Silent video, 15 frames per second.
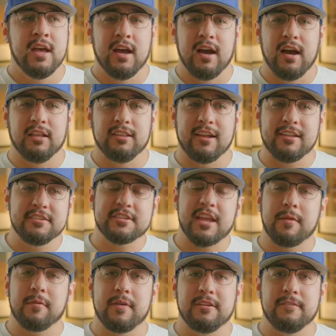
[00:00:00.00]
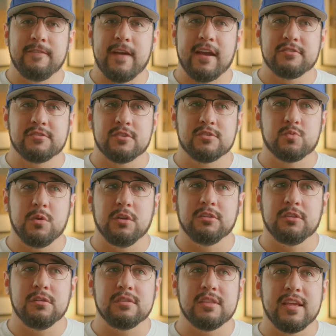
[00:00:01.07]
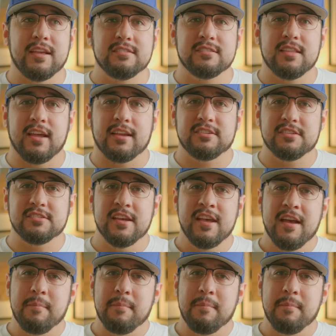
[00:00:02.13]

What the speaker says: A lot of these camera manufacturers will do things like just